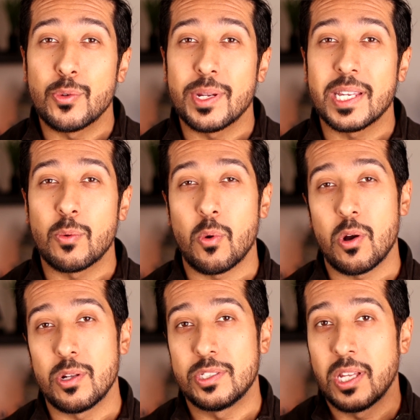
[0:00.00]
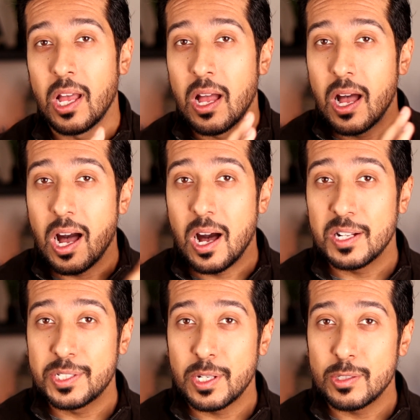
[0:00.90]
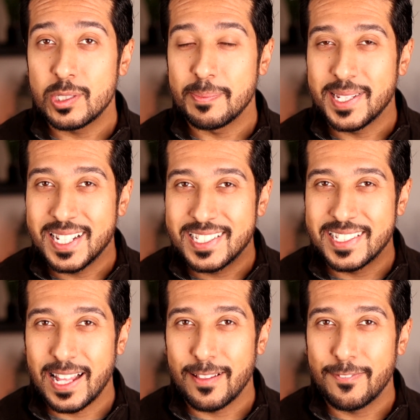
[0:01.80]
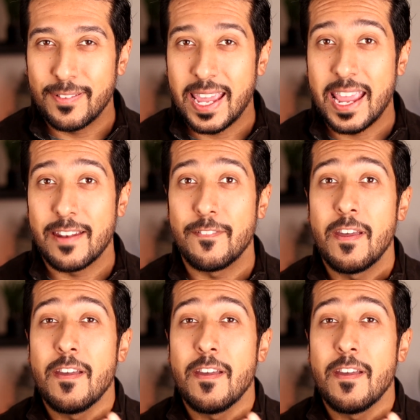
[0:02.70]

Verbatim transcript: Greek words, Autos meaning self and